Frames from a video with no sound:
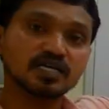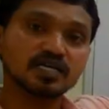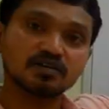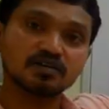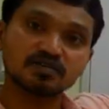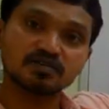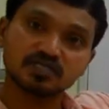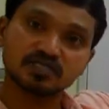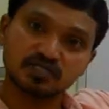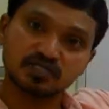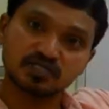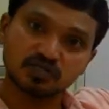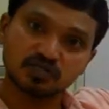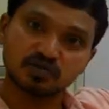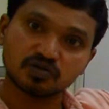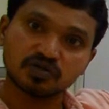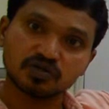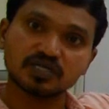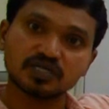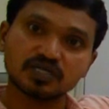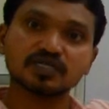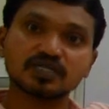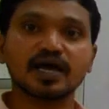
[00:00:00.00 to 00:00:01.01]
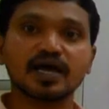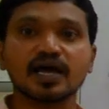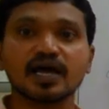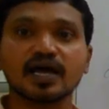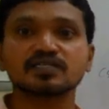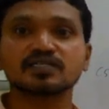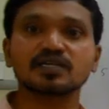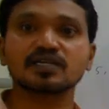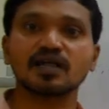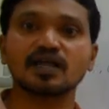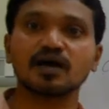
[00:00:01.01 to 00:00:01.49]
nerve is injured in the
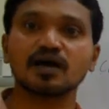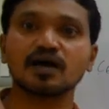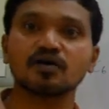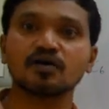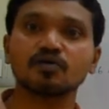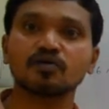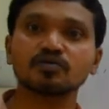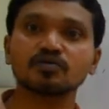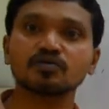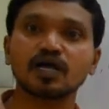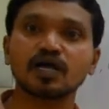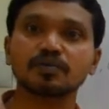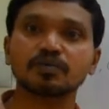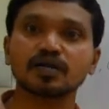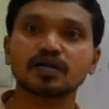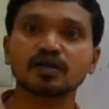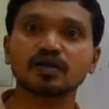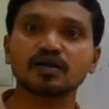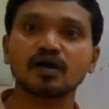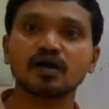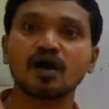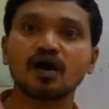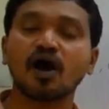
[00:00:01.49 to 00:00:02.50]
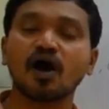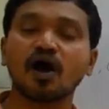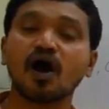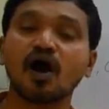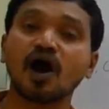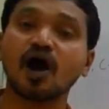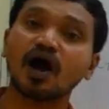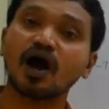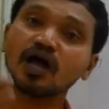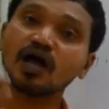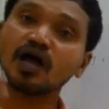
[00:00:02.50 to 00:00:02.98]
axilla, what will happen?
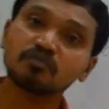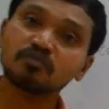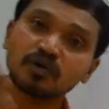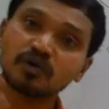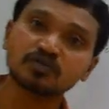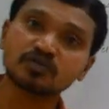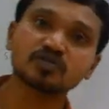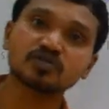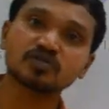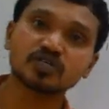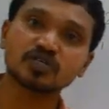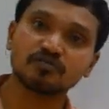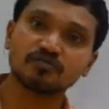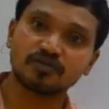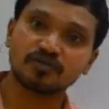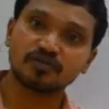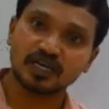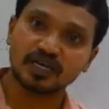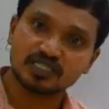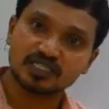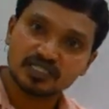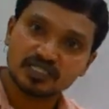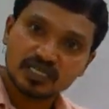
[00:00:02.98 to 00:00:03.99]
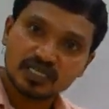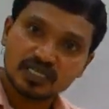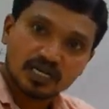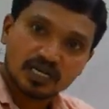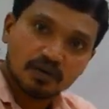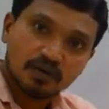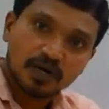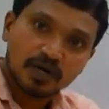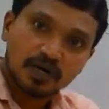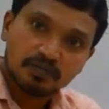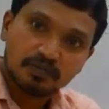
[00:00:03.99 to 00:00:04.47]
All muscles of extensor
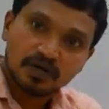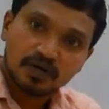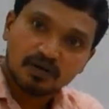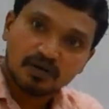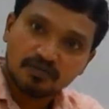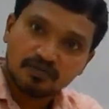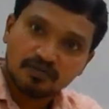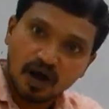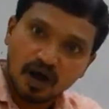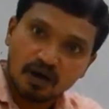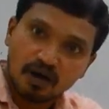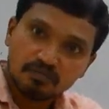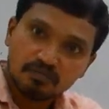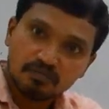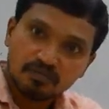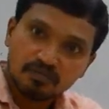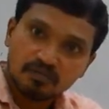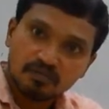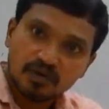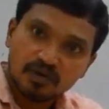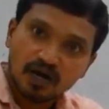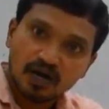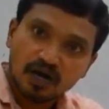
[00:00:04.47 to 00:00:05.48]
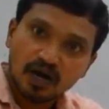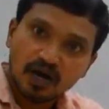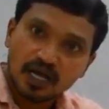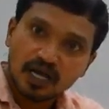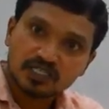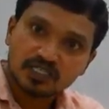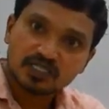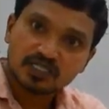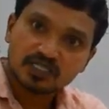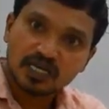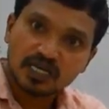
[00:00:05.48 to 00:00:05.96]
compartment of arm,
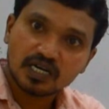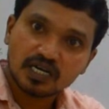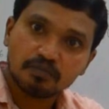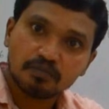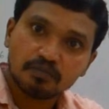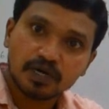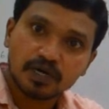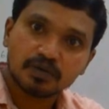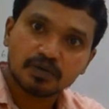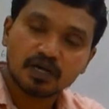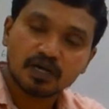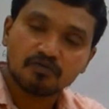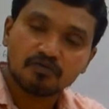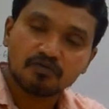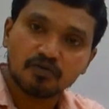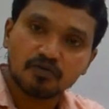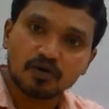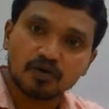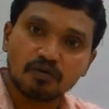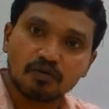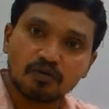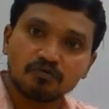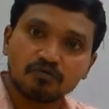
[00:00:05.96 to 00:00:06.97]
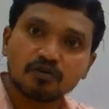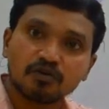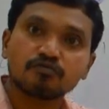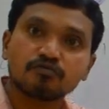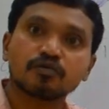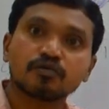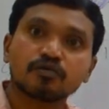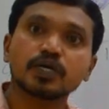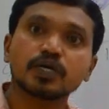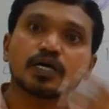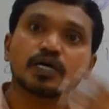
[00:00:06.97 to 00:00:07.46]
extensor compartment of forearm
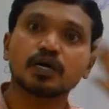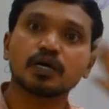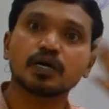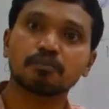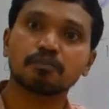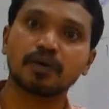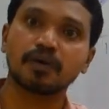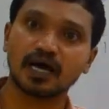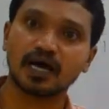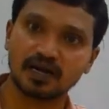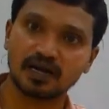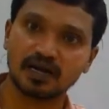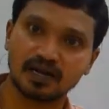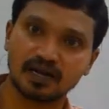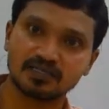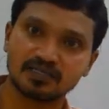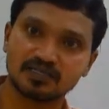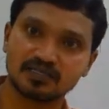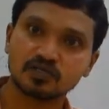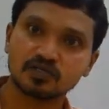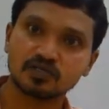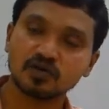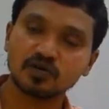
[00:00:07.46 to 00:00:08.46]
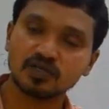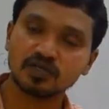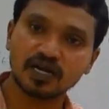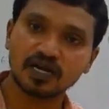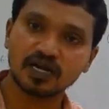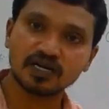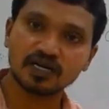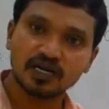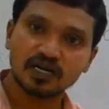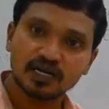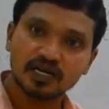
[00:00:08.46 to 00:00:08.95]
will be paralyzed, so
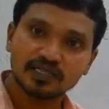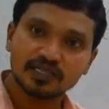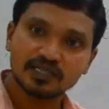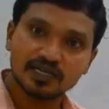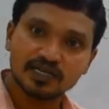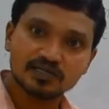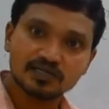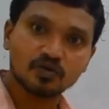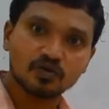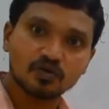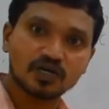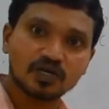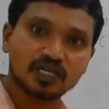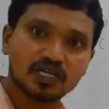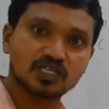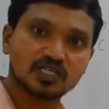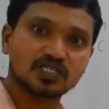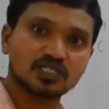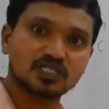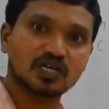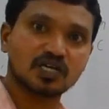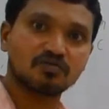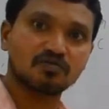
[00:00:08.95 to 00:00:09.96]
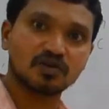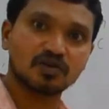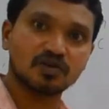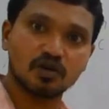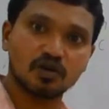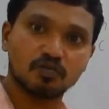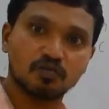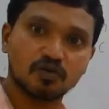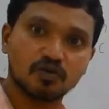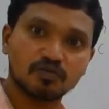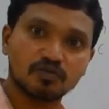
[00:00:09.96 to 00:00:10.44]
that there is no extension of
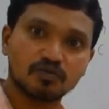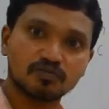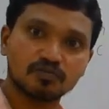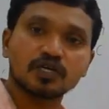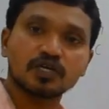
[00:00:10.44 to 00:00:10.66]
elbow.